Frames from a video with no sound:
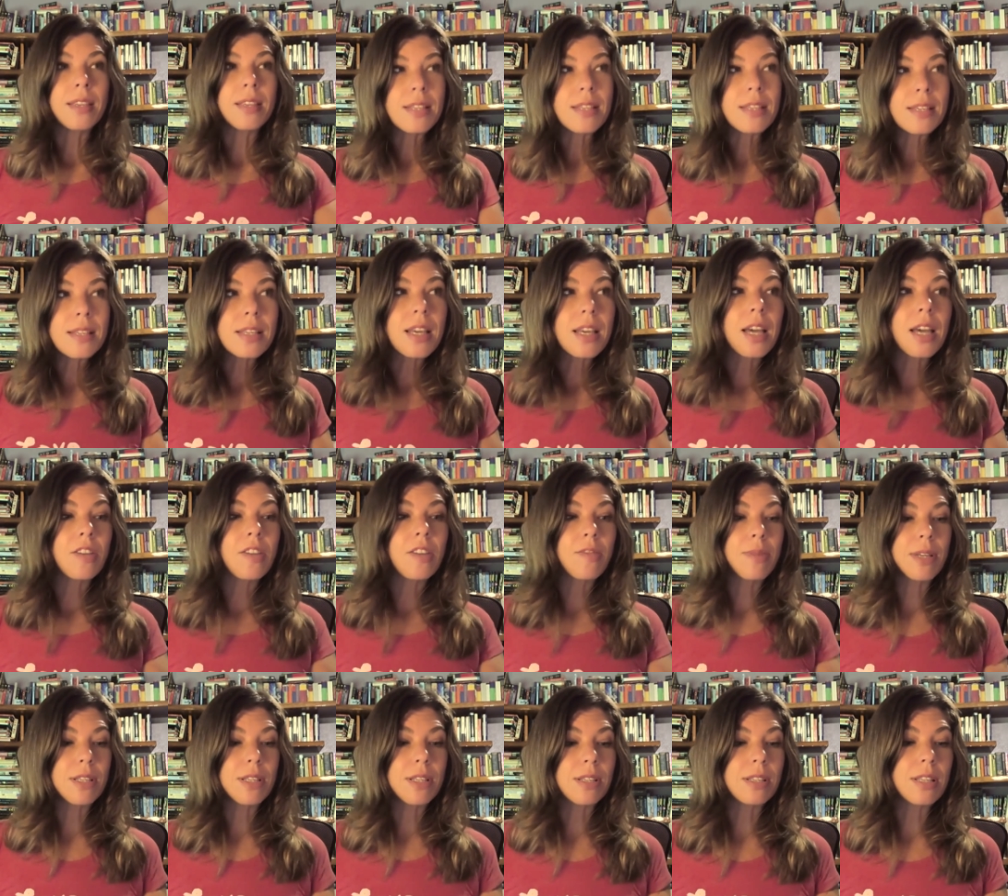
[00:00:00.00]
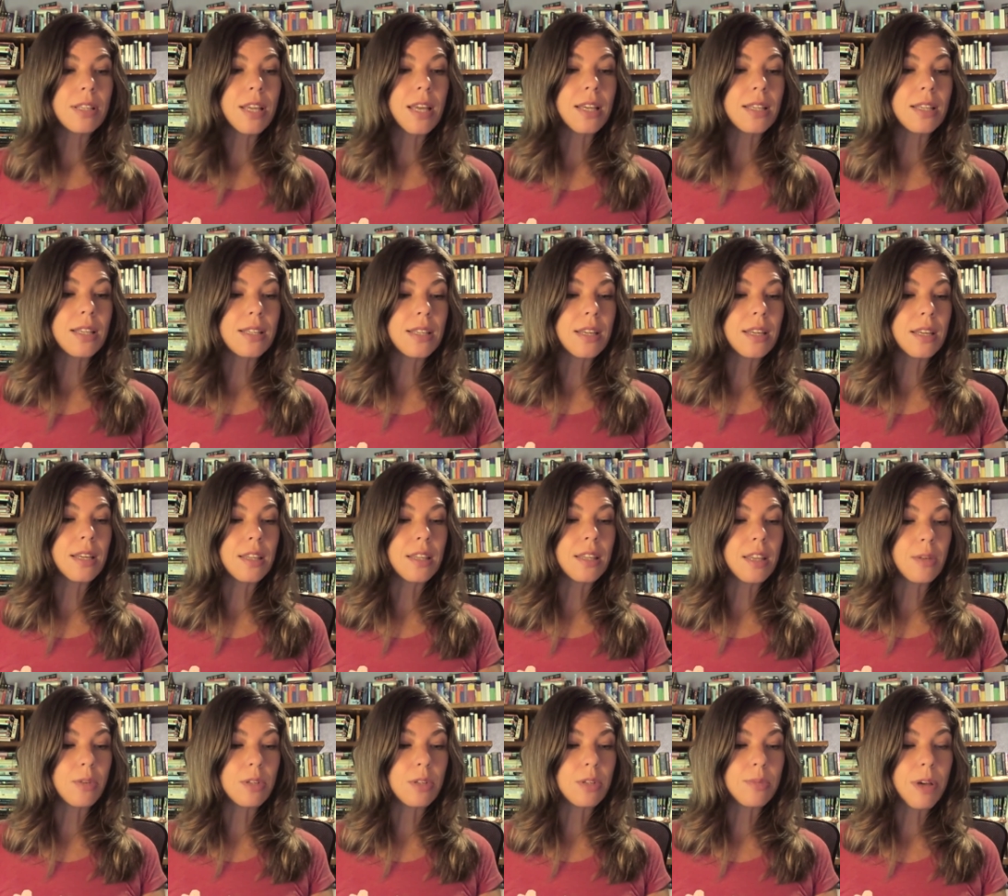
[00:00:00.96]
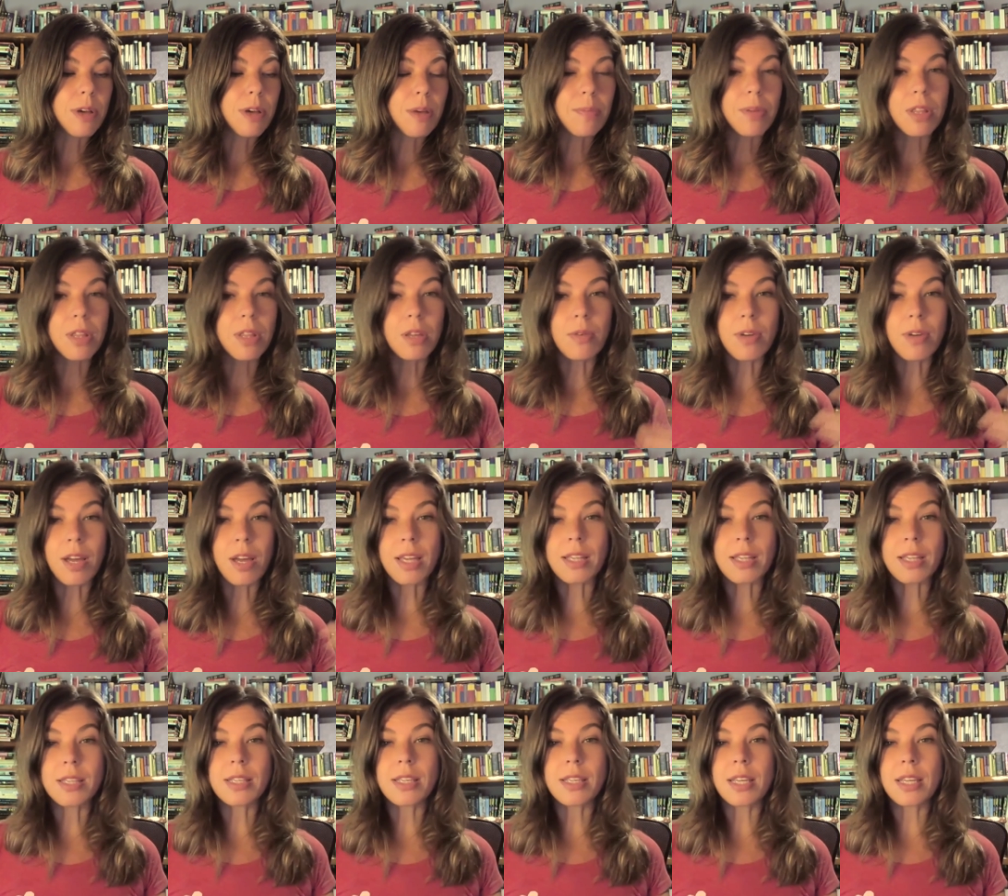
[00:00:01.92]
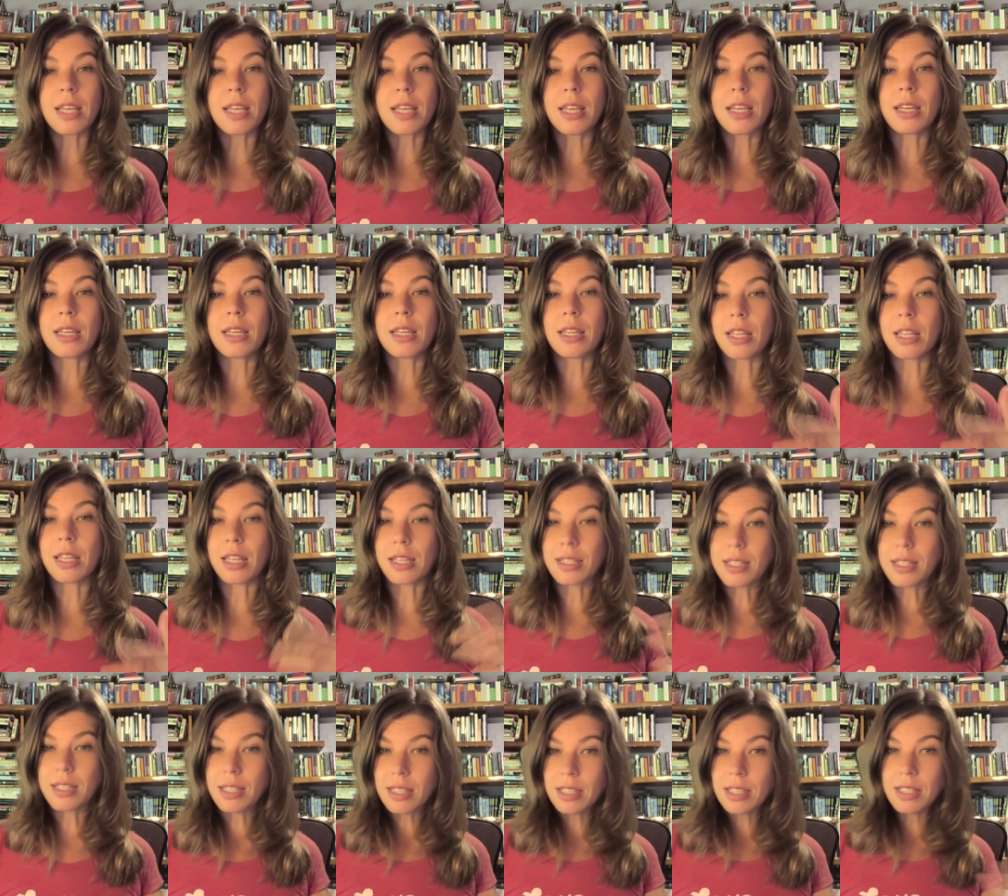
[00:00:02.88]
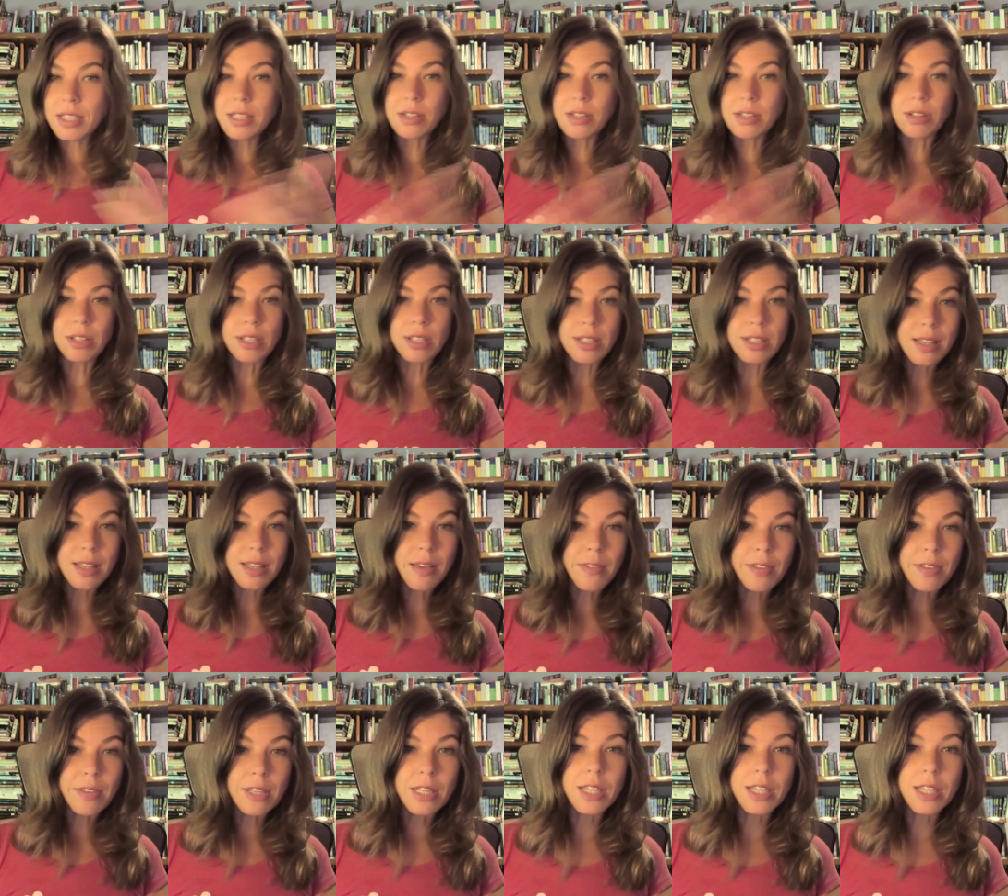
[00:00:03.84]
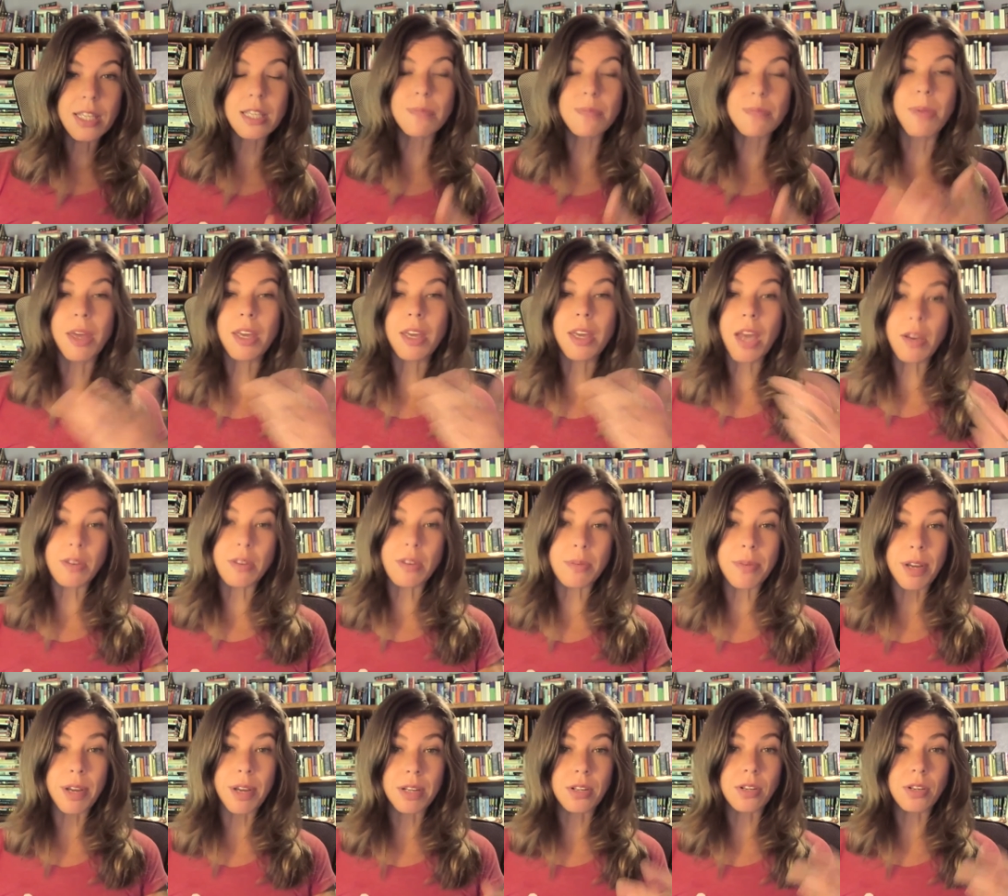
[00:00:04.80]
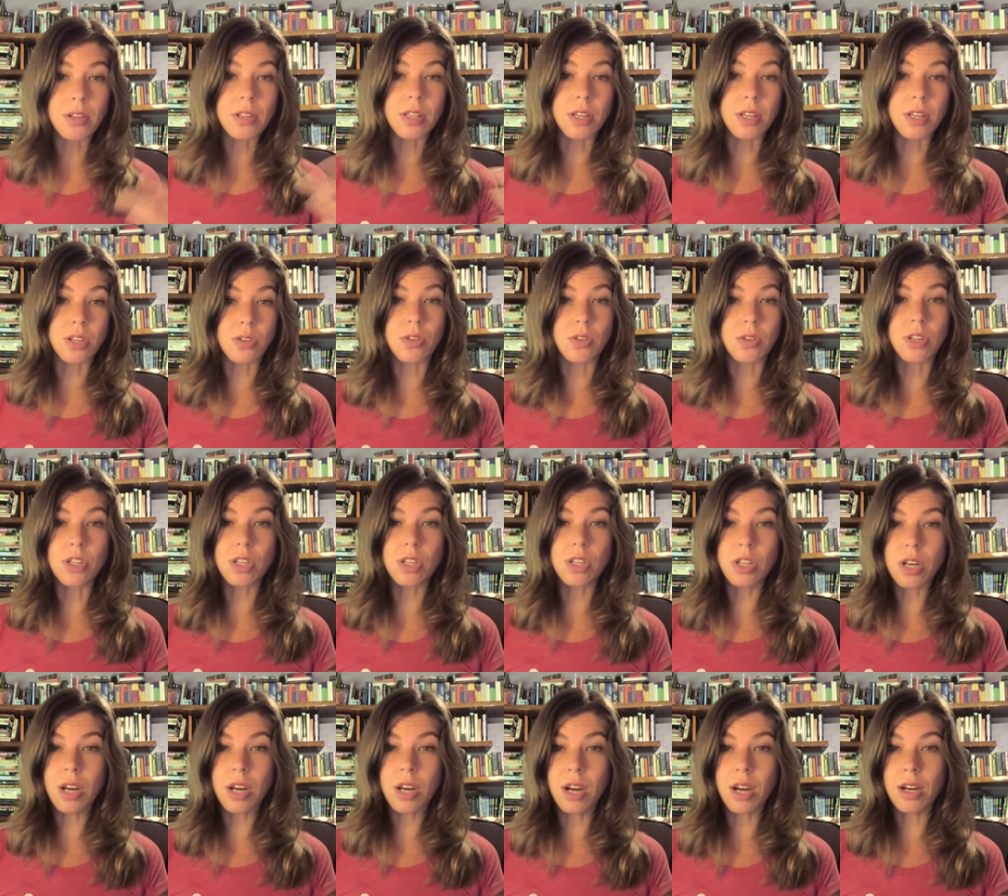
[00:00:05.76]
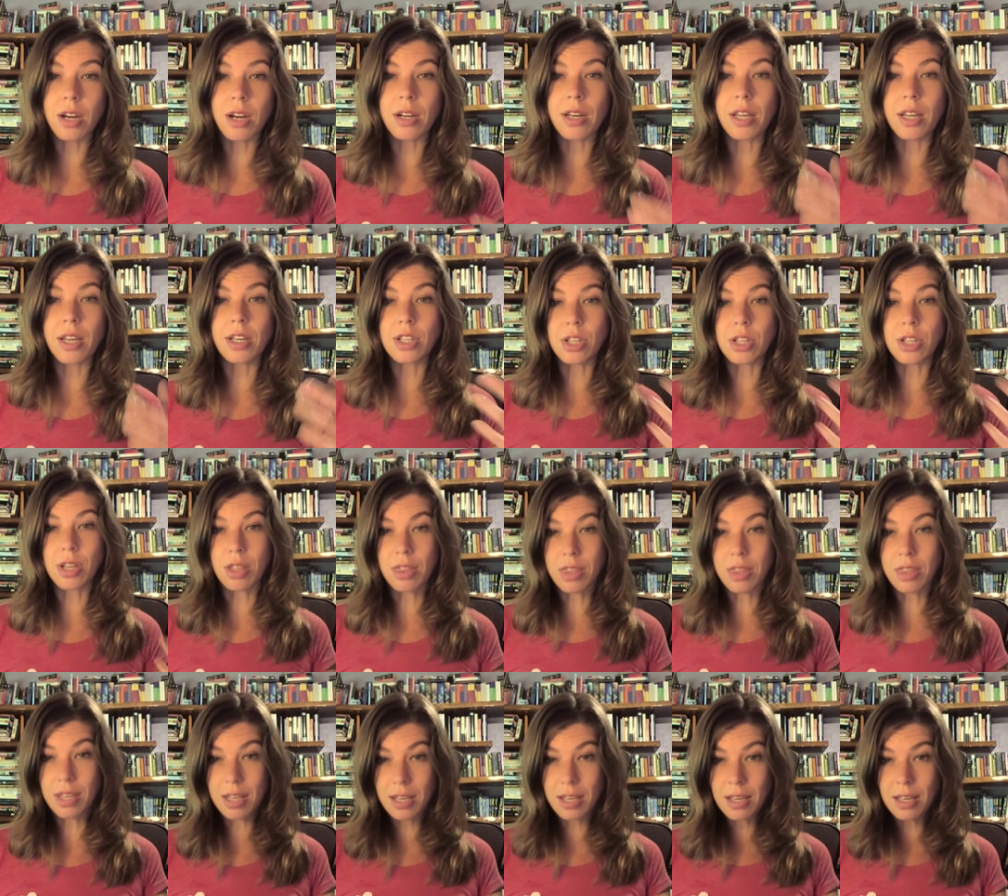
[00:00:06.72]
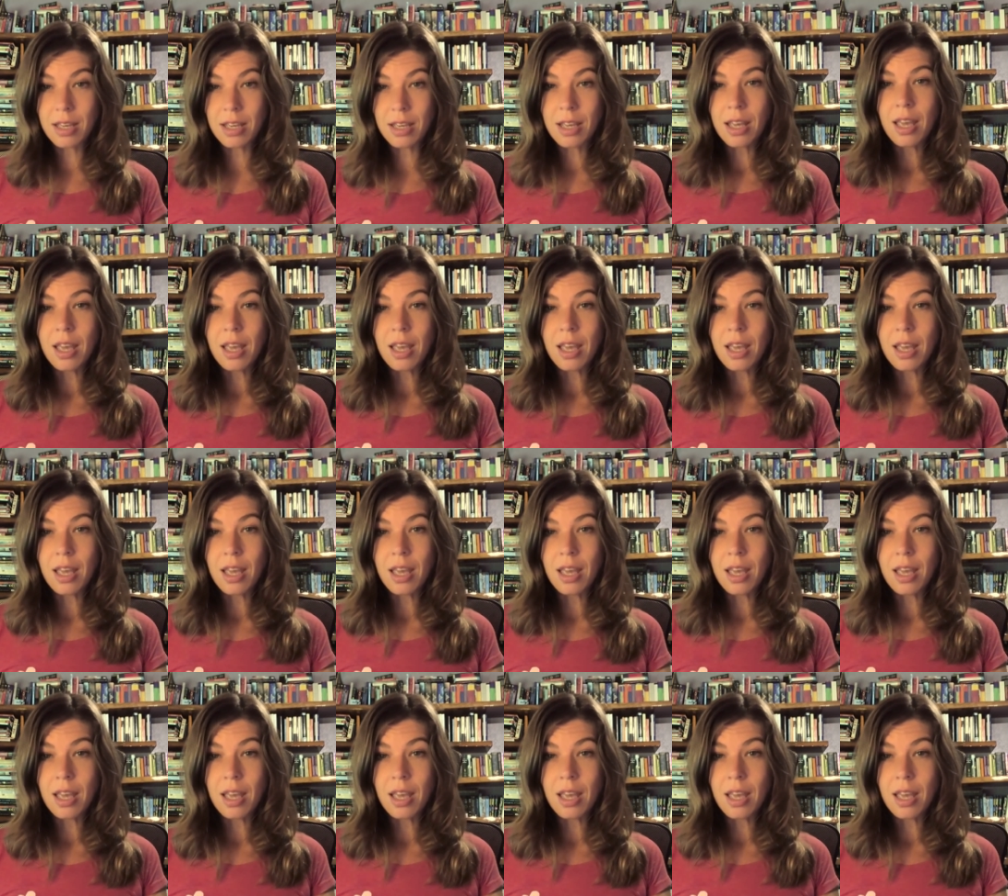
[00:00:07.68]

This is the kind of muscle testing that was popularized in the late 60s, early 70s by chiropractors like George Goodheart and John Thie.